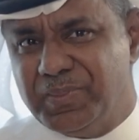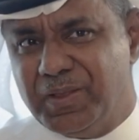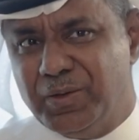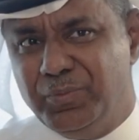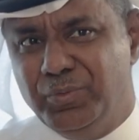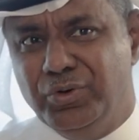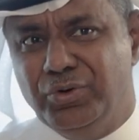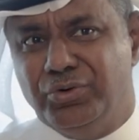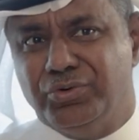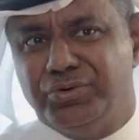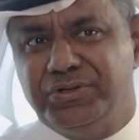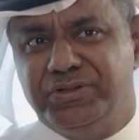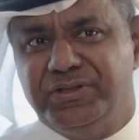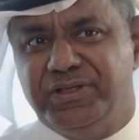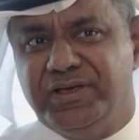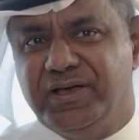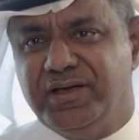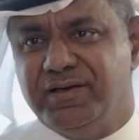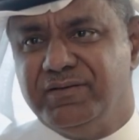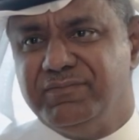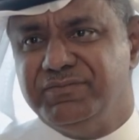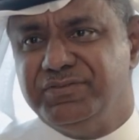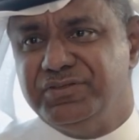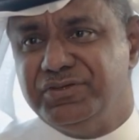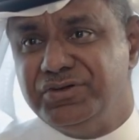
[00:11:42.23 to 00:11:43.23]
We already
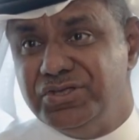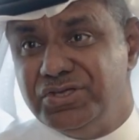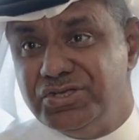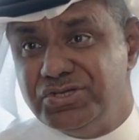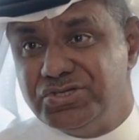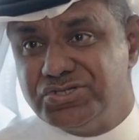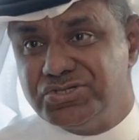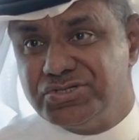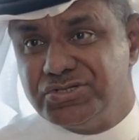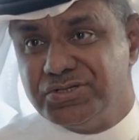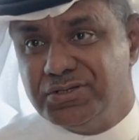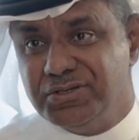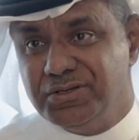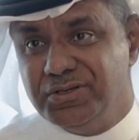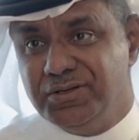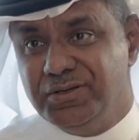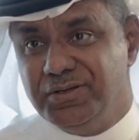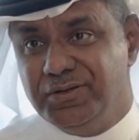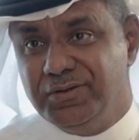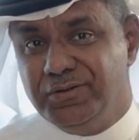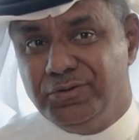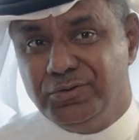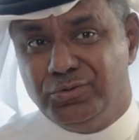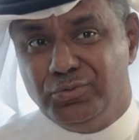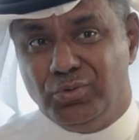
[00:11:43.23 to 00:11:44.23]
have the reach
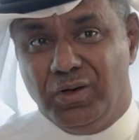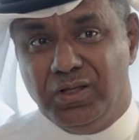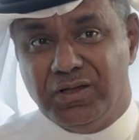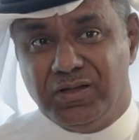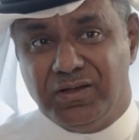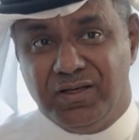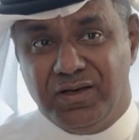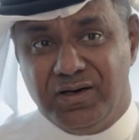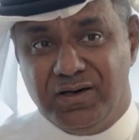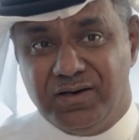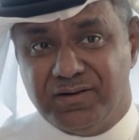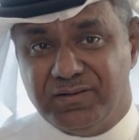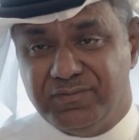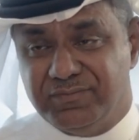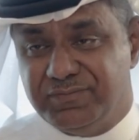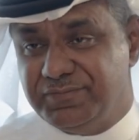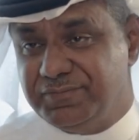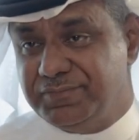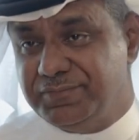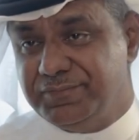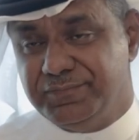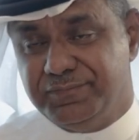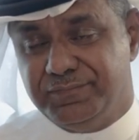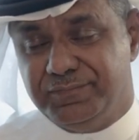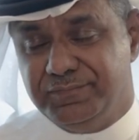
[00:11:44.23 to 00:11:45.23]
to a lot of
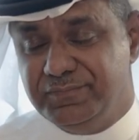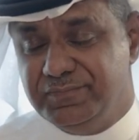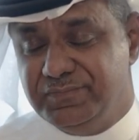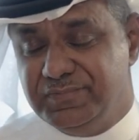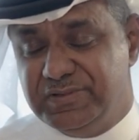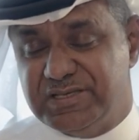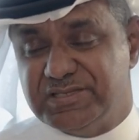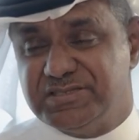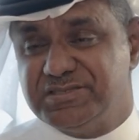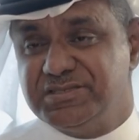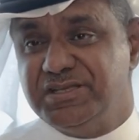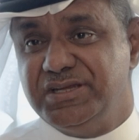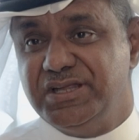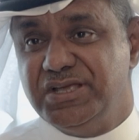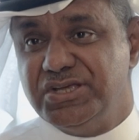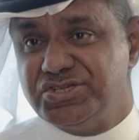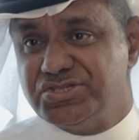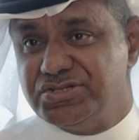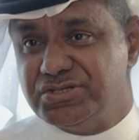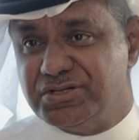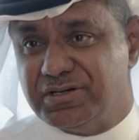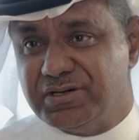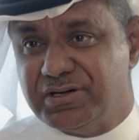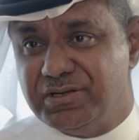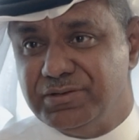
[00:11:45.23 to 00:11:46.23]

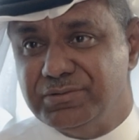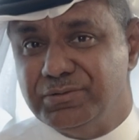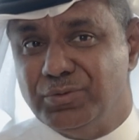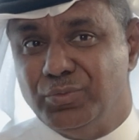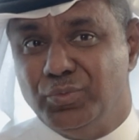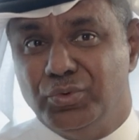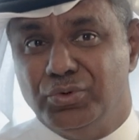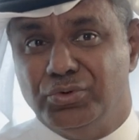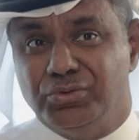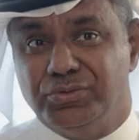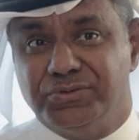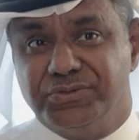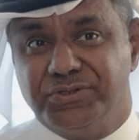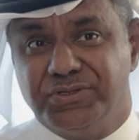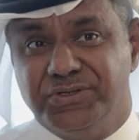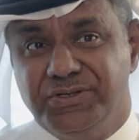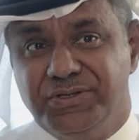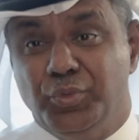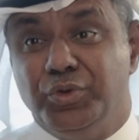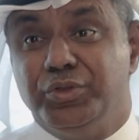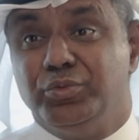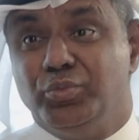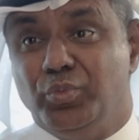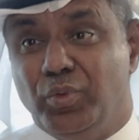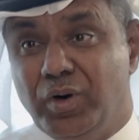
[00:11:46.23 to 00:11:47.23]
destinations around the world
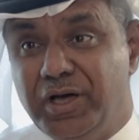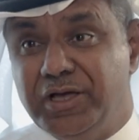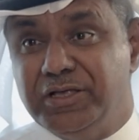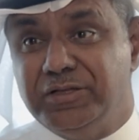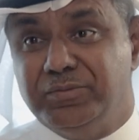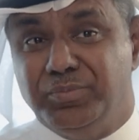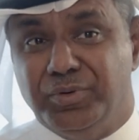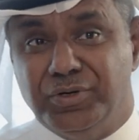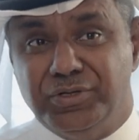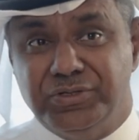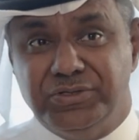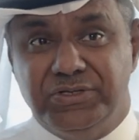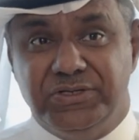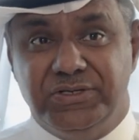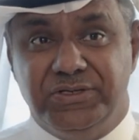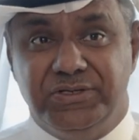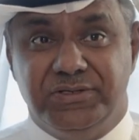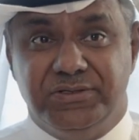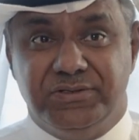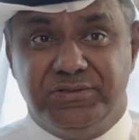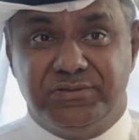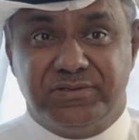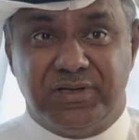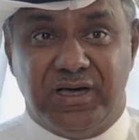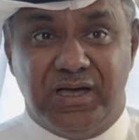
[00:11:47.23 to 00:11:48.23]
with wide
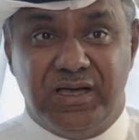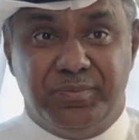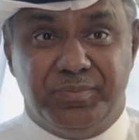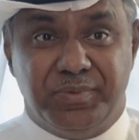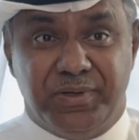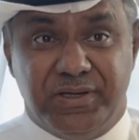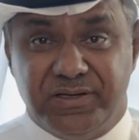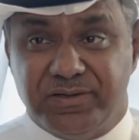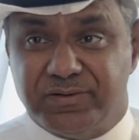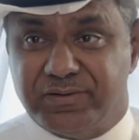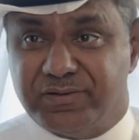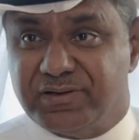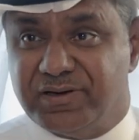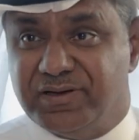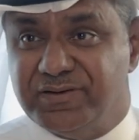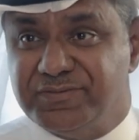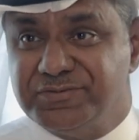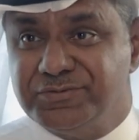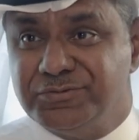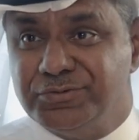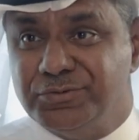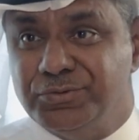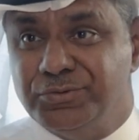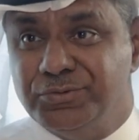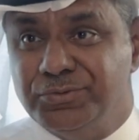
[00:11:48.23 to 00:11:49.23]
body type aircraft.
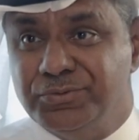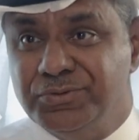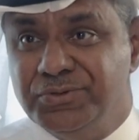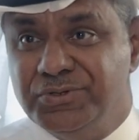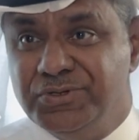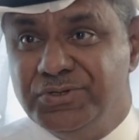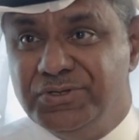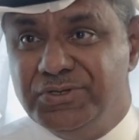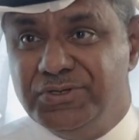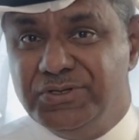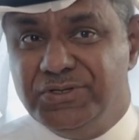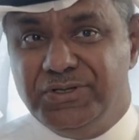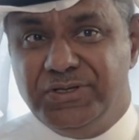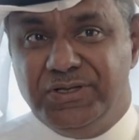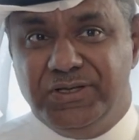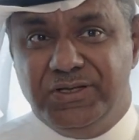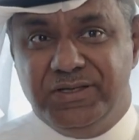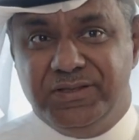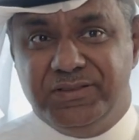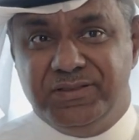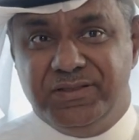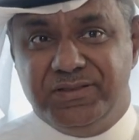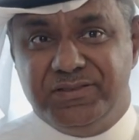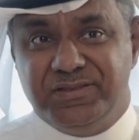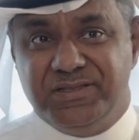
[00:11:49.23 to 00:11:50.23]
So
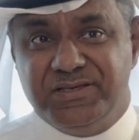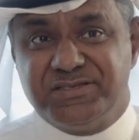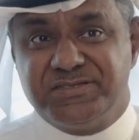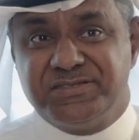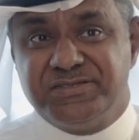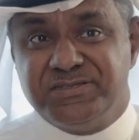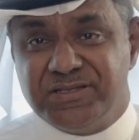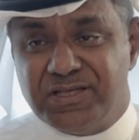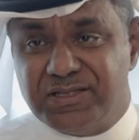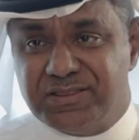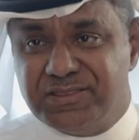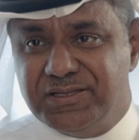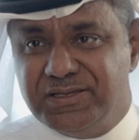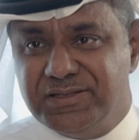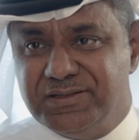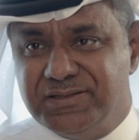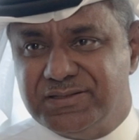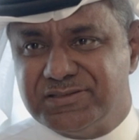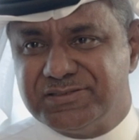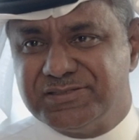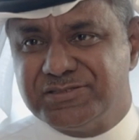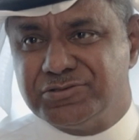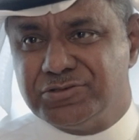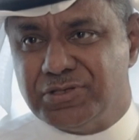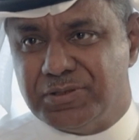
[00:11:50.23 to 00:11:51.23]
there's nothing
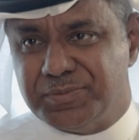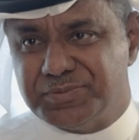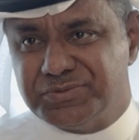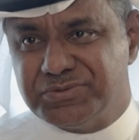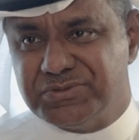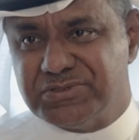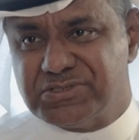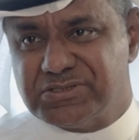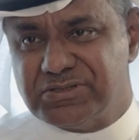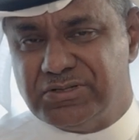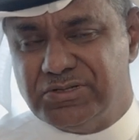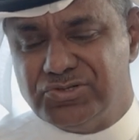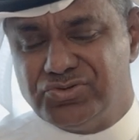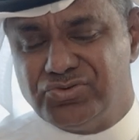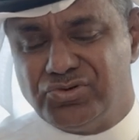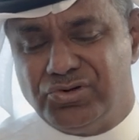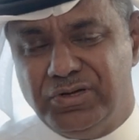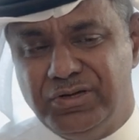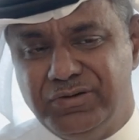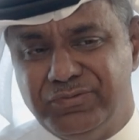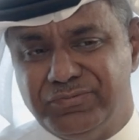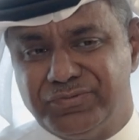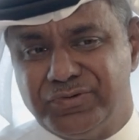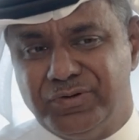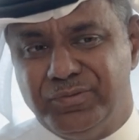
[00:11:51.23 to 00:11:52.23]
that stops us
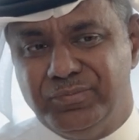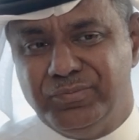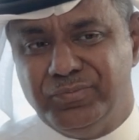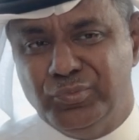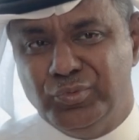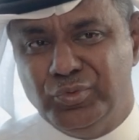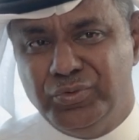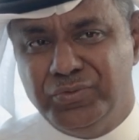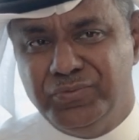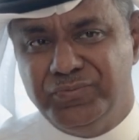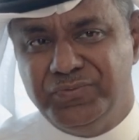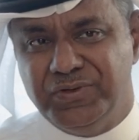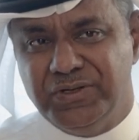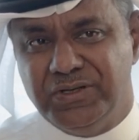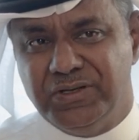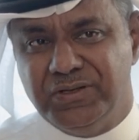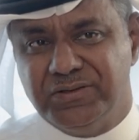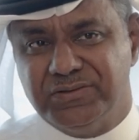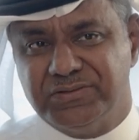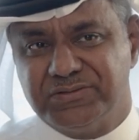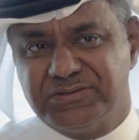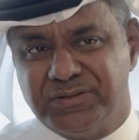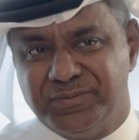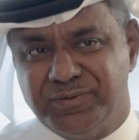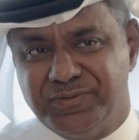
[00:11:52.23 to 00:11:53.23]
literally from
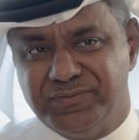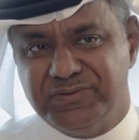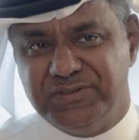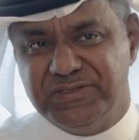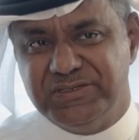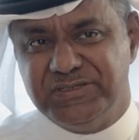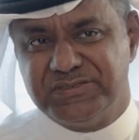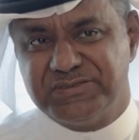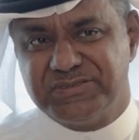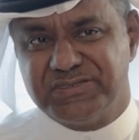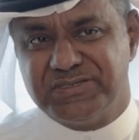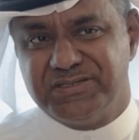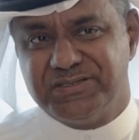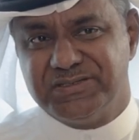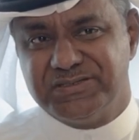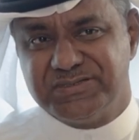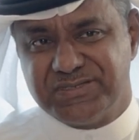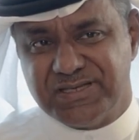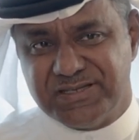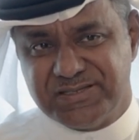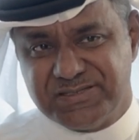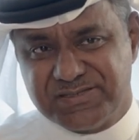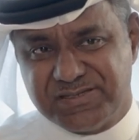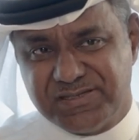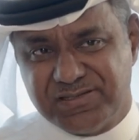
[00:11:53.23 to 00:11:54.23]
moving some of these
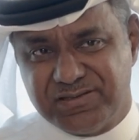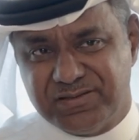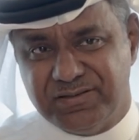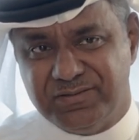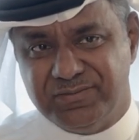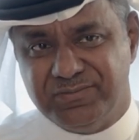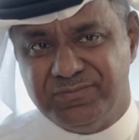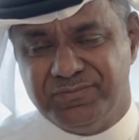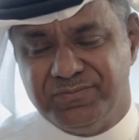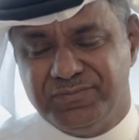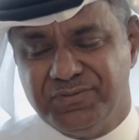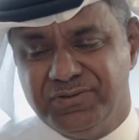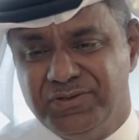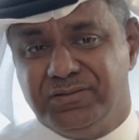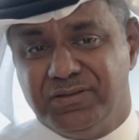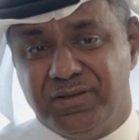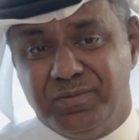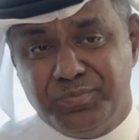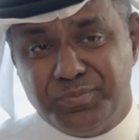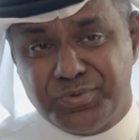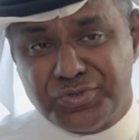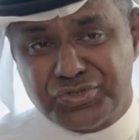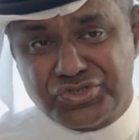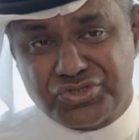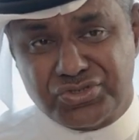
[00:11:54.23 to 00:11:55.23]
sensitive
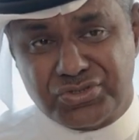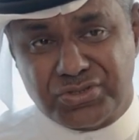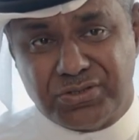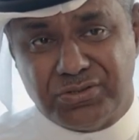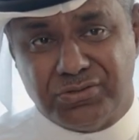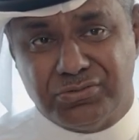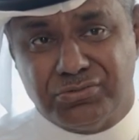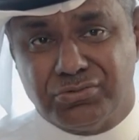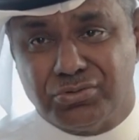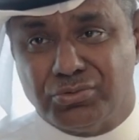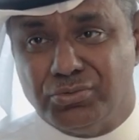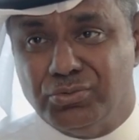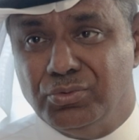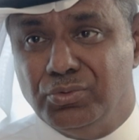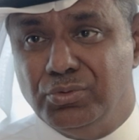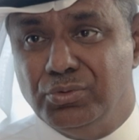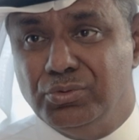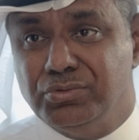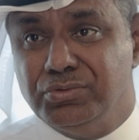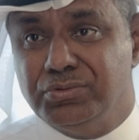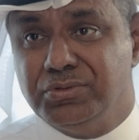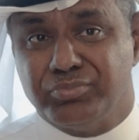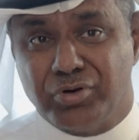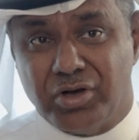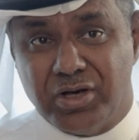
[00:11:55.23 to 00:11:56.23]
temperature
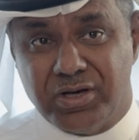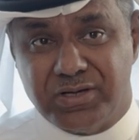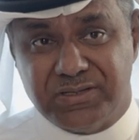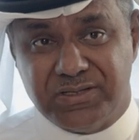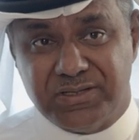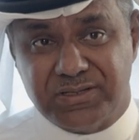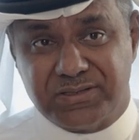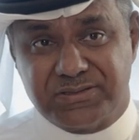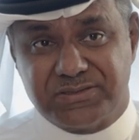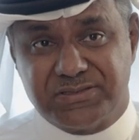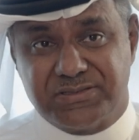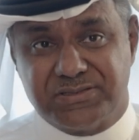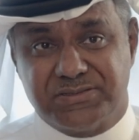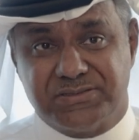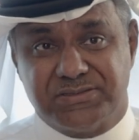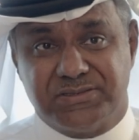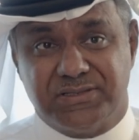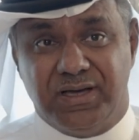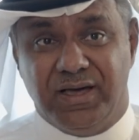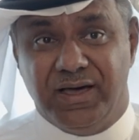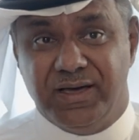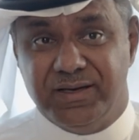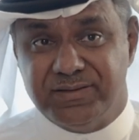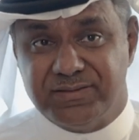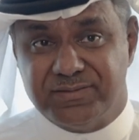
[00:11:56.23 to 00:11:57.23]
controlled products,
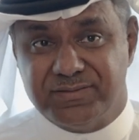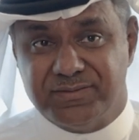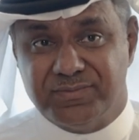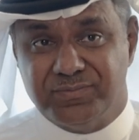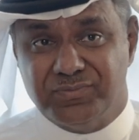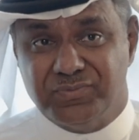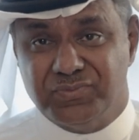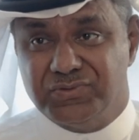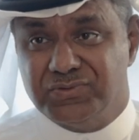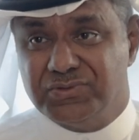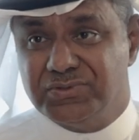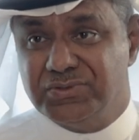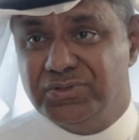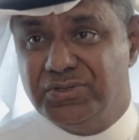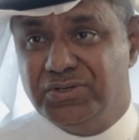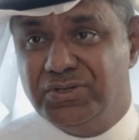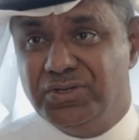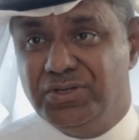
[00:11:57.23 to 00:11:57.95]
items